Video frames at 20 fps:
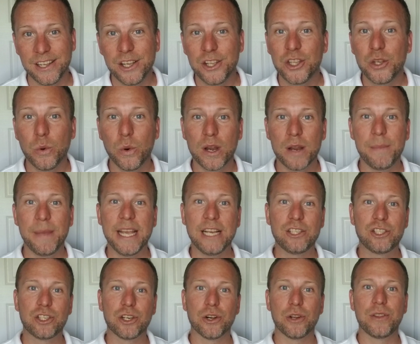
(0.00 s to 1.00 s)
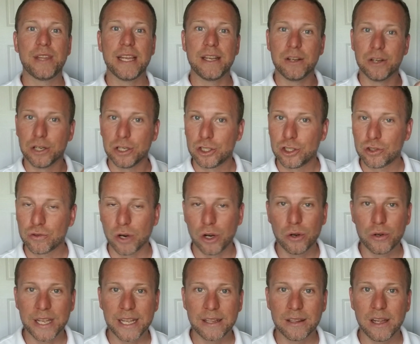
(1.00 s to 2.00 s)
You want to make sure that you're
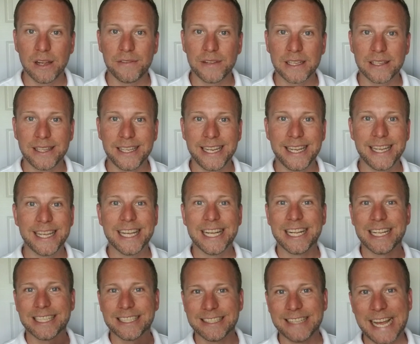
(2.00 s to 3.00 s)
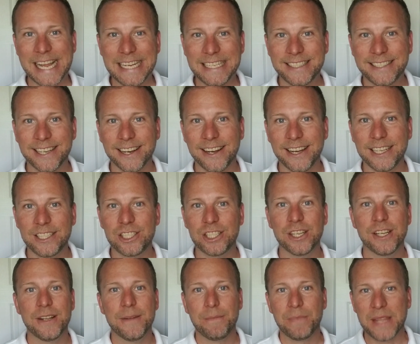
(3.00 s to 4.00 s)
stroking lovingly, light touch,
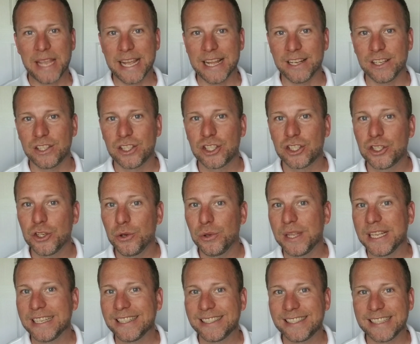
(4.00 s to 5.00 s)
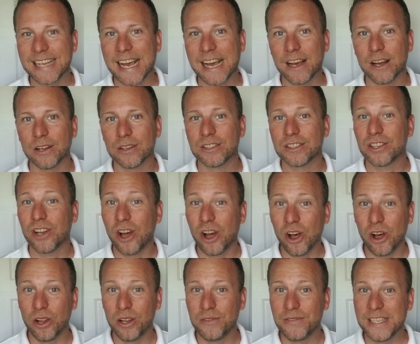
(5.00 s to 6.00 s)
and soothing sounds.
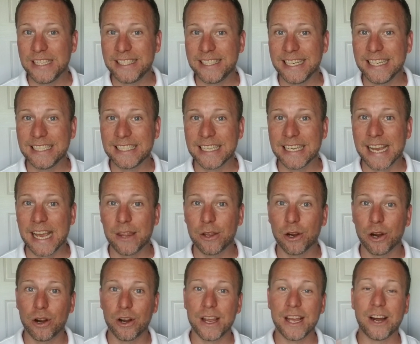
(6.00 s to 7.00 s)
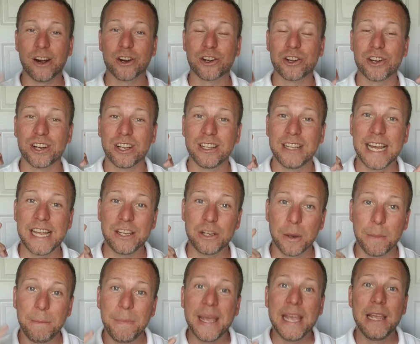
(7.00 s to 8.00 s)
All of these things together are going to let your
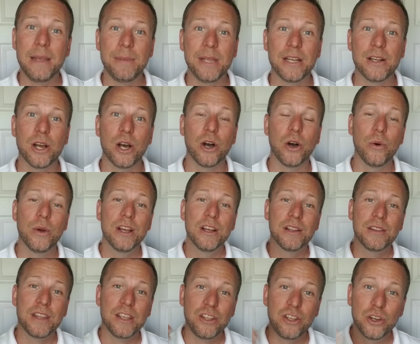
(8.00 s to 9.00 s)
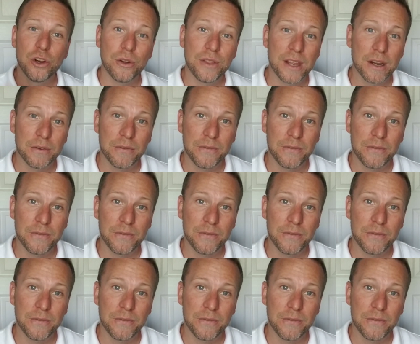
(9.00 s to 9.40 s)
baby know that you're their